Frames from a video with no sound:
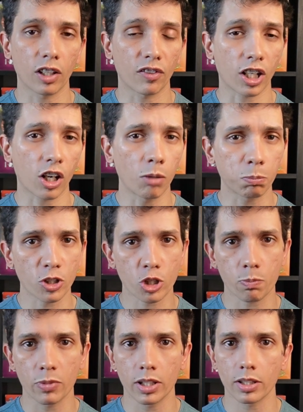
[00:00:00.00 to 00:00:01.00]

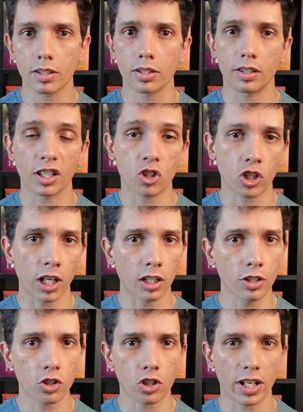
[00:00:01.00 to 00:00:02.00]
accomplishment, the
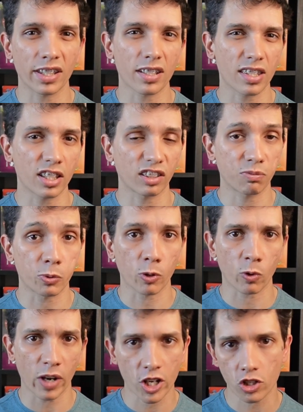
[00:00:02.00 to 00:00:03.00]
challenge, and the sense of
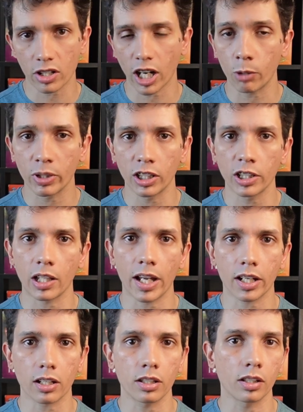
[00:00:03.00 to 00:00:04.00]
progression I really
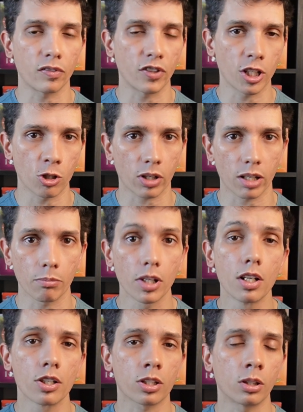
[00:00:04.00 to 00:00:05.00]
like in the video game.
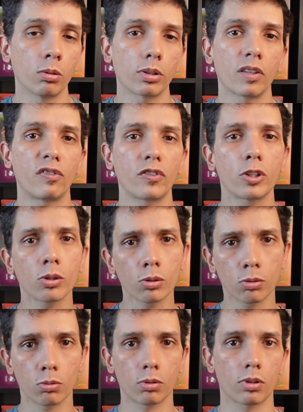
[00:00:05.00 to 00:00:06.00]
So if
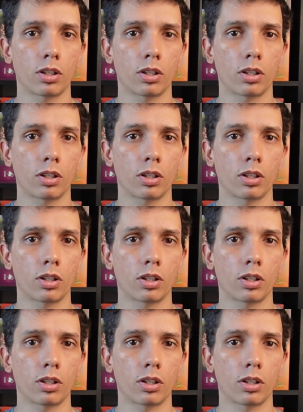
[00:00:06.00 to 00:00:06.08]
you